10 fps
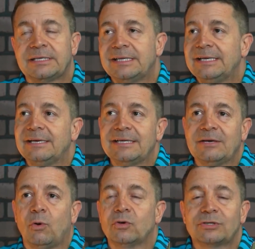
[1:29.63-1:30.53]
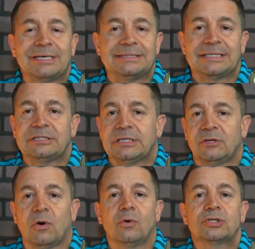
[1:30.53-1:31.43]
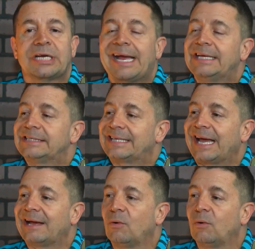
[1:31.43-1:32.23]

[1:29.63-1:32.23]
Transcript: the, the whole transition the whole change the